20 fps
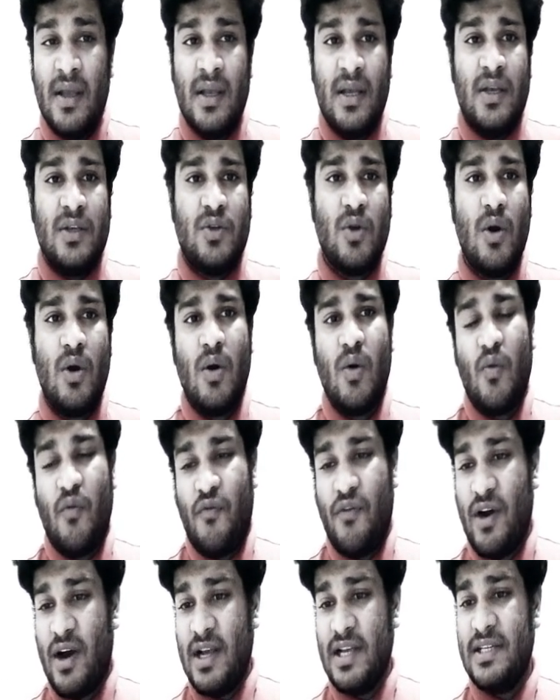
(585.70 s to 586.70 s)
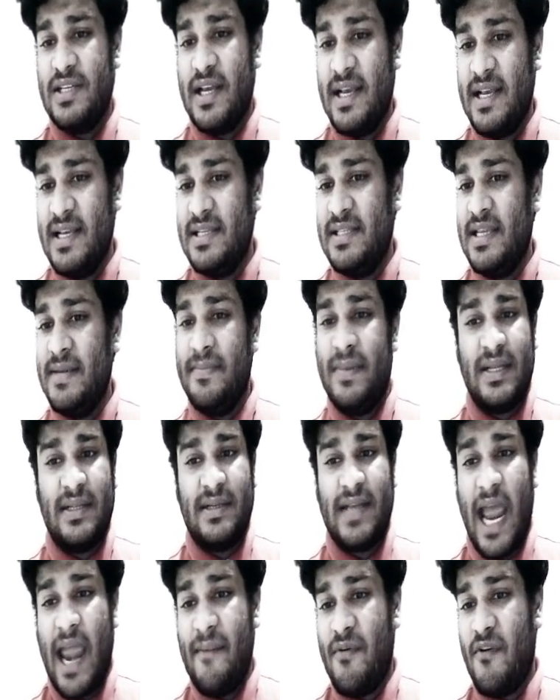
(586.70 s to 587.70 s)
So first is the
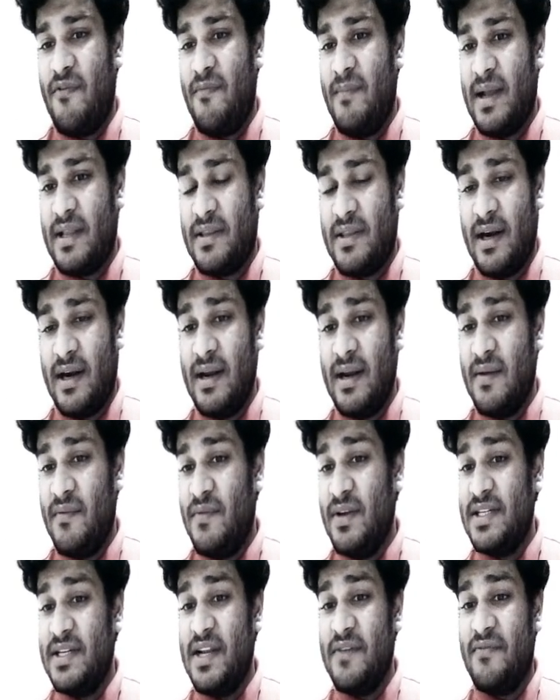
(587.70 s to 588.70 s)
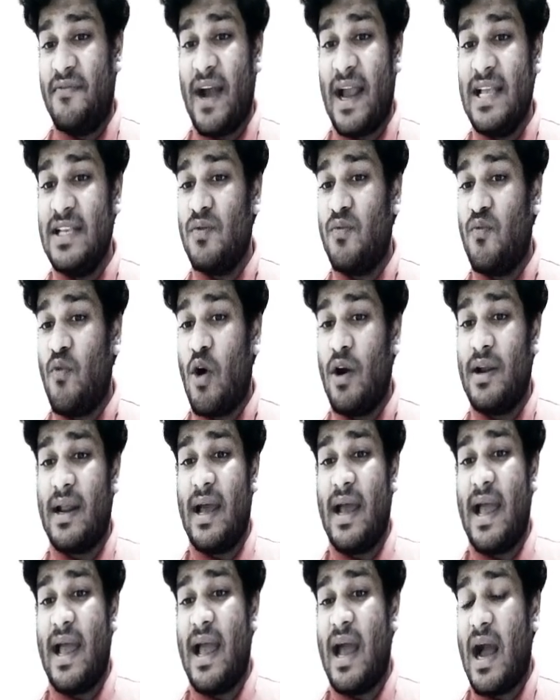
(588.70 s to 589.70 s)
type of method which defines
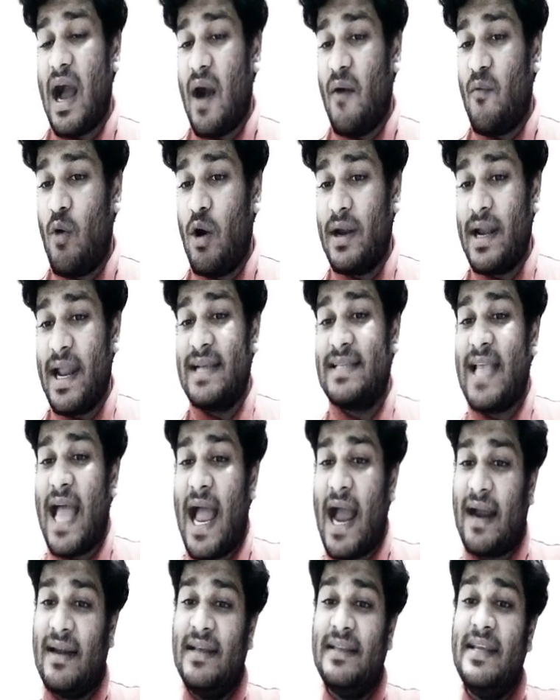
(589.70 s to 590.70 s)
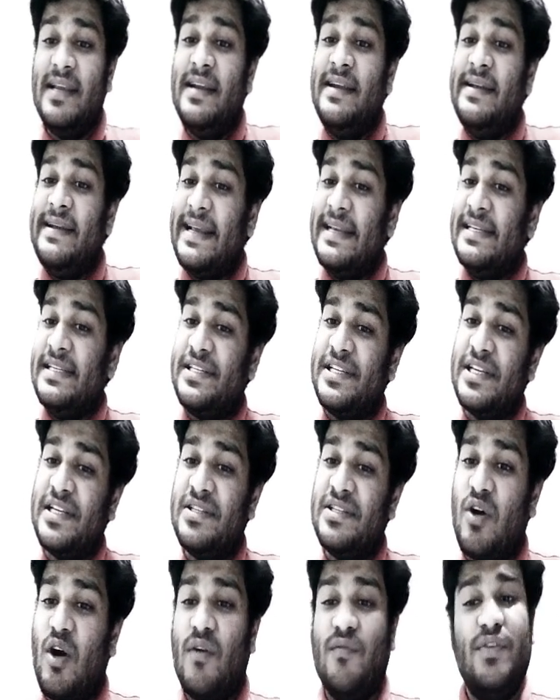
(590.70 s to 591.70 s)
what exactly the
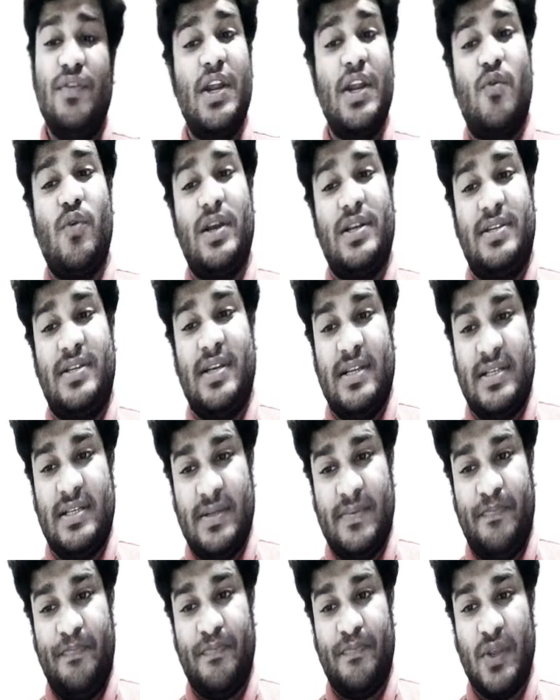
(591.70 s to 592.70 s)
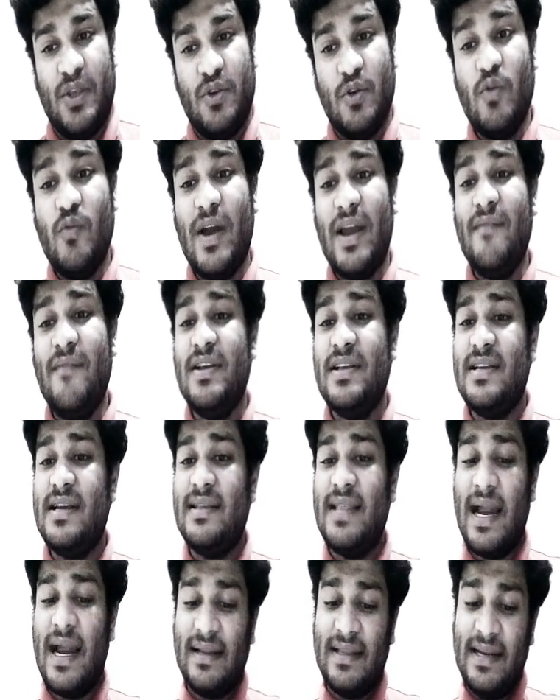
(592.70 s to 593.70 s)
intentions of the request is. So when we say
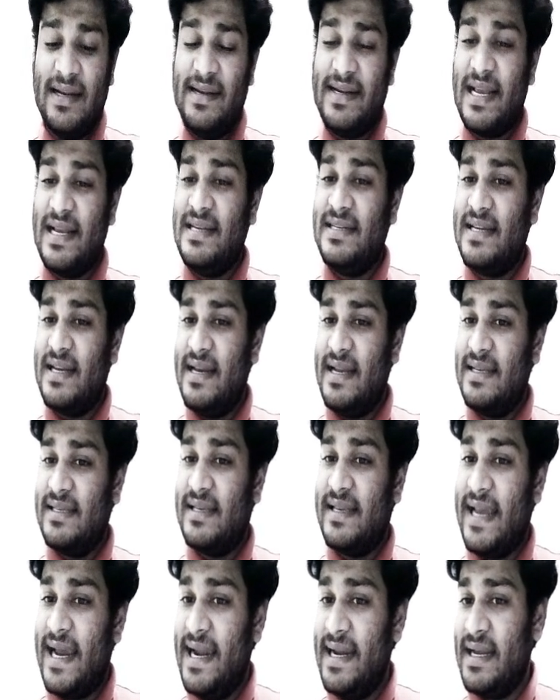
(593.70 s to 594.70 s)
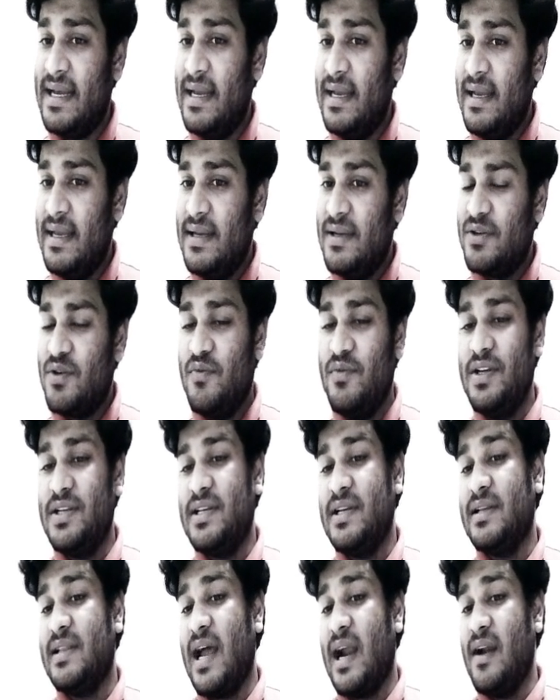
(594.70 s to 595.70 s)
that the intention is get, so we
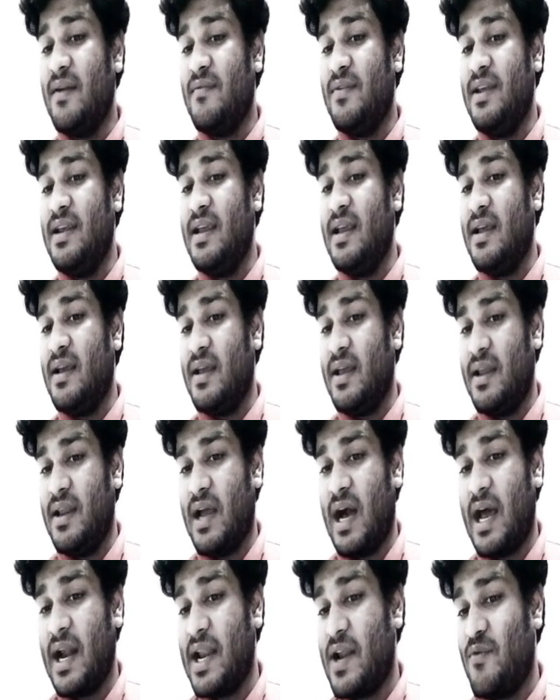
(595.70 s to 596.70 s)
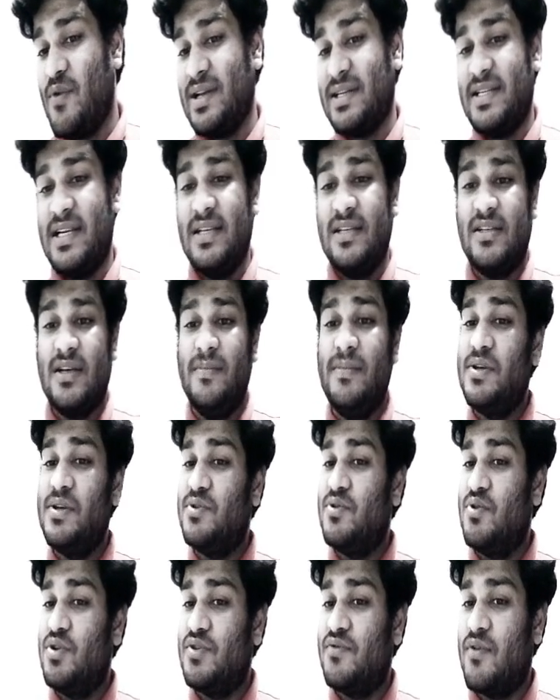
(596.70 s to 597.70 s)
say that we are requesting some
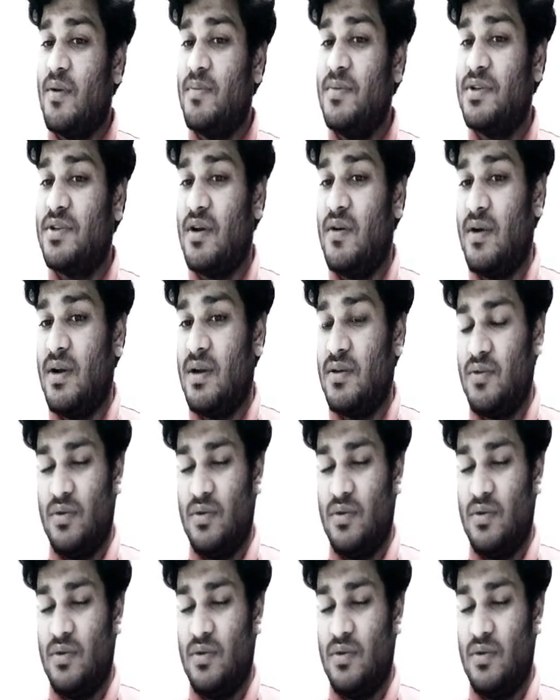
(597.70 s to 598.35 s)
resource from the server.